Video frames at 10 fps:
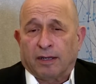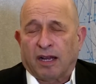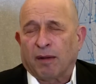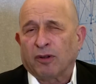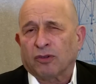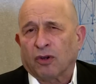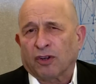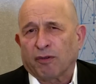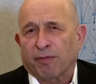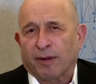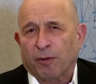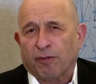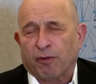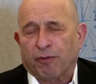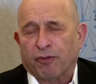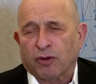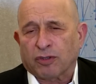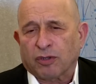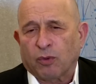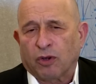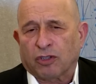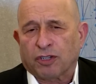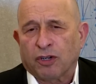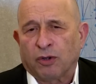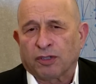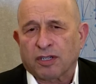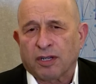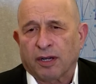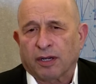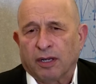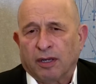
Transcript: I'm not talking, of course, what shareholders like